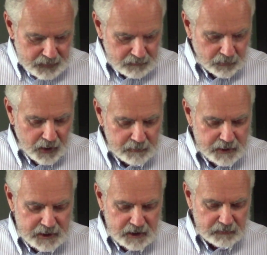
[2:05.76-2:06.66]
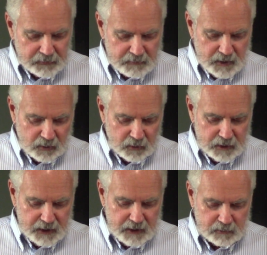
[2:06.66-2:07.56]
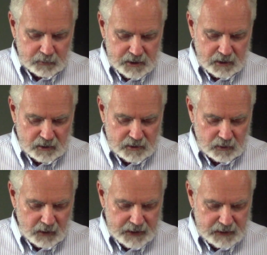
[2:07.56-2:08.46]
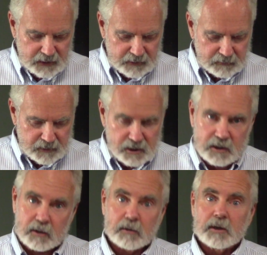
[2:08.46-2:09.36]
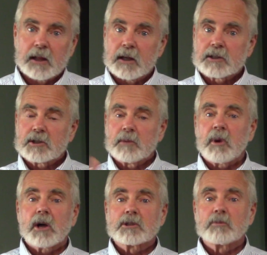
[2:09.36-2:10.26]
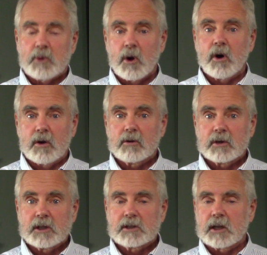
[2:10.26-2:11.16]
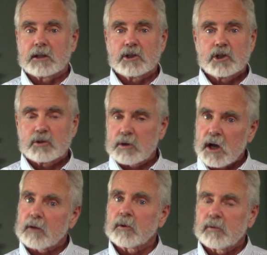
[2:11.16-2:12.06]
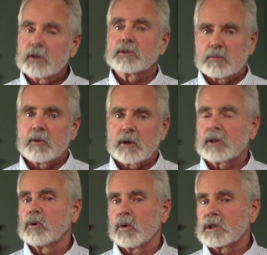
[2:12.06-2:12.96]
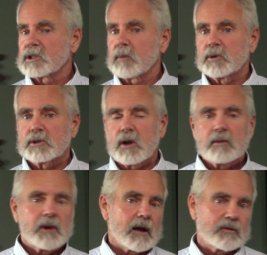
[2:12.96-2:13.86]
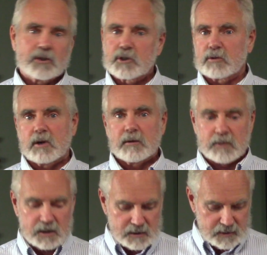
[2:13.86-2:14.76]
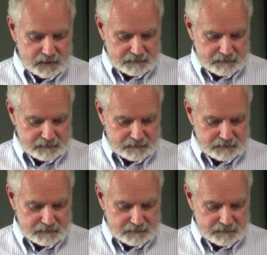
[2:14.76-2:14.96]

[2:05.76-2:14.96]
For I received from the Lord that which also I deliver to you. Now that's the Apostle Paul. He's saying this is what God revealed to me and what the Lord's Supper is all about, and this is what it means.